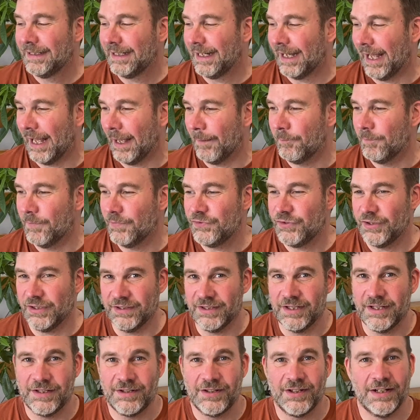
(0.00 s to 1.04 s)
Um,
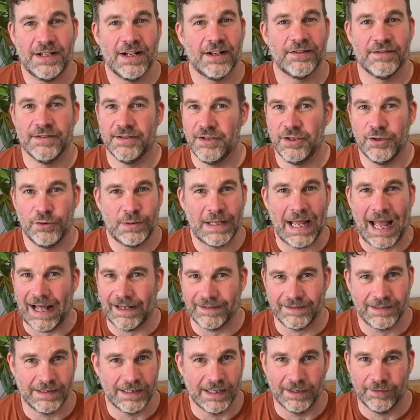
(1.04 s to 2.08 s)
she's she doesn't do
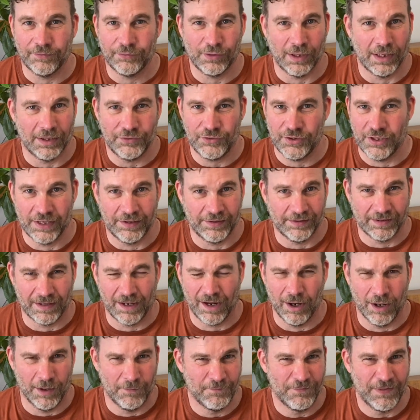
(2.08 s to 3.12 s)
cat stuff like she doesn't
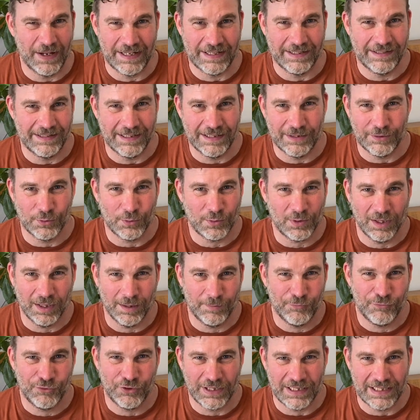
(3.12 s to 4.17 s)
climb fences or
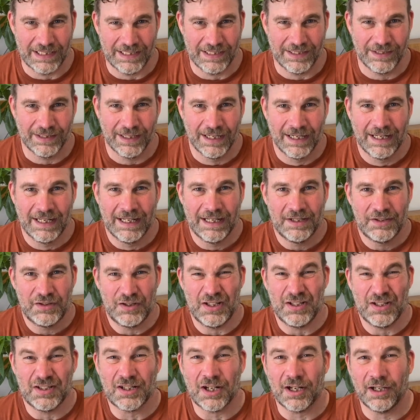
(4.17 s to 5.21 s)
climb trees.
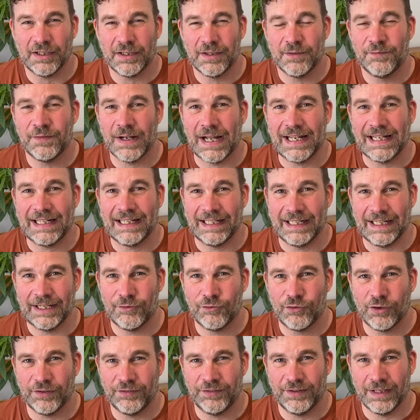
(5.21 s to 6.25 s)
She's kind of vaguely
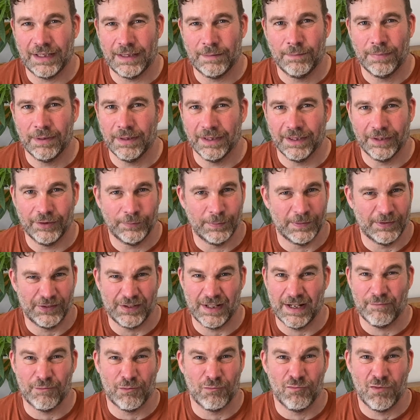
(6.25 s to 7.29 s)
interested in birds, but
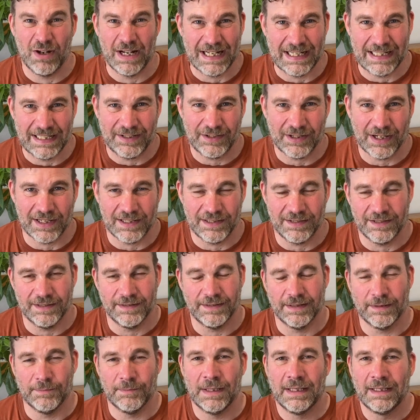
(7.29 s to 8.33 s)
she never really chases
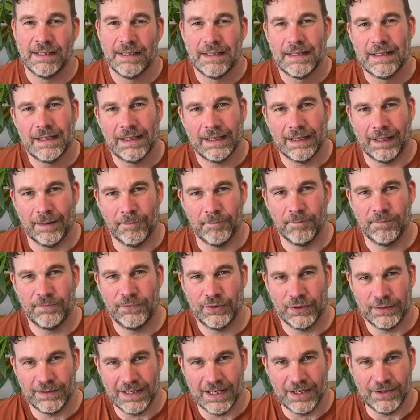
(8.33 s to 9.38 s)
them. Um,
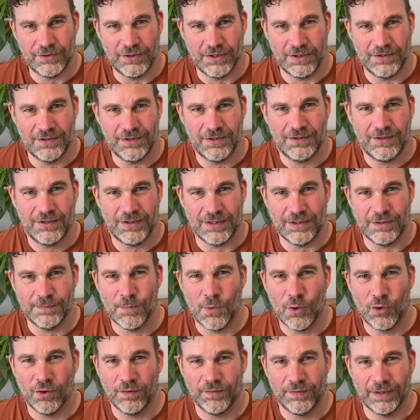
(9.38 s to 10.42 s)
so yeah, she's she's
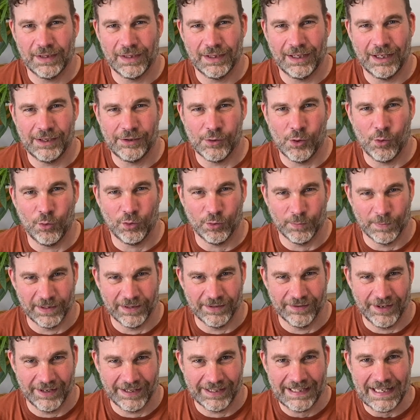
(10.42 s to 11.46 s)
more of a, an
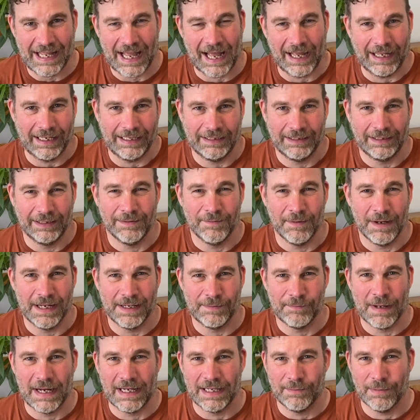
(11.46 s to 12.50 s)
ornament than a cat in,
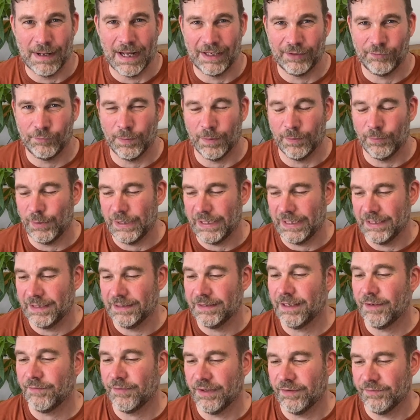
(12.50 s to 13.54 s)
in many ways, but we
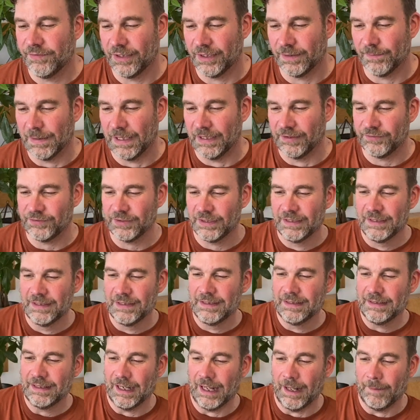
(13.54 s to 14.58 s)
love her very much.
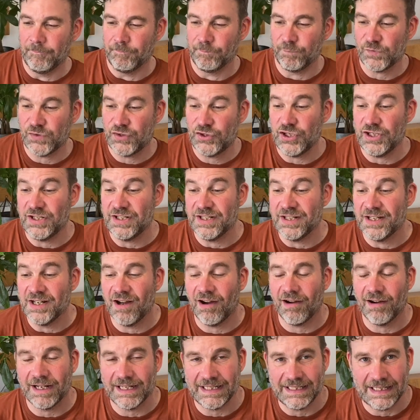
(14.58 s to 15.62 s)
Um, she's
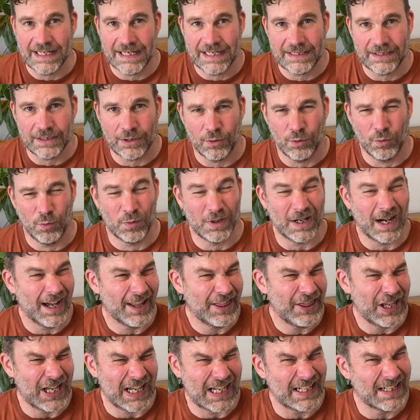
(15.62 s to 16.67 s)
nine years old, I
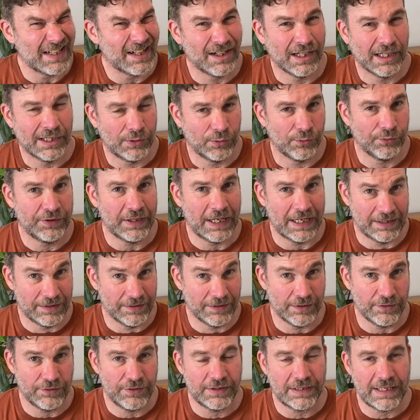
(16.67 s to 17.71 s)
think nine or ten,
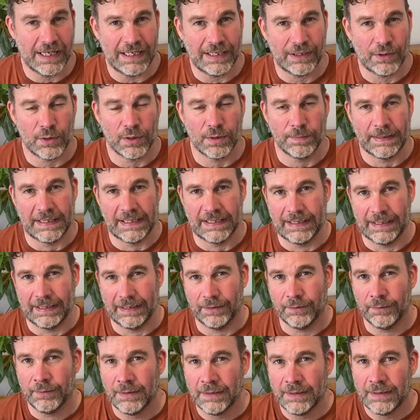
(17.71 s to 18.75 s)
so she's getting on a bit
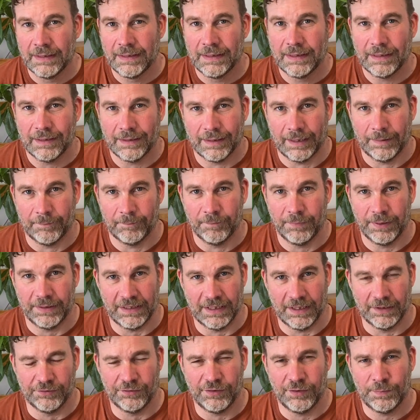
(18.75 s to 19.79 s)
now. Um, but
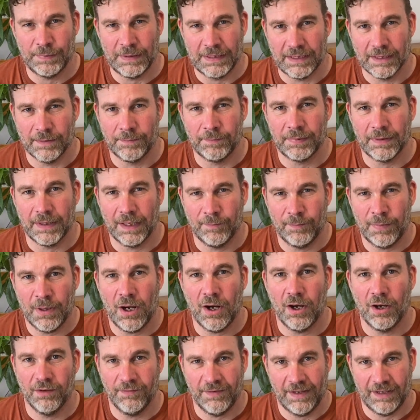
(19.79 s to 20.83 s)
yeah, she's been a, a,
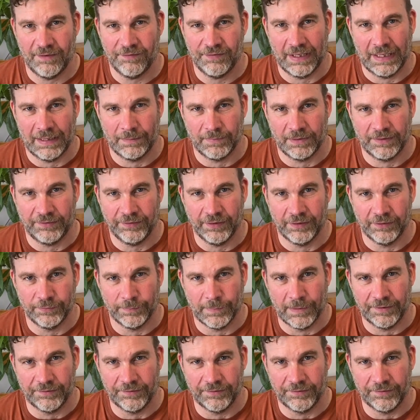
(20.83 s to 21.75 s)
part of our family since my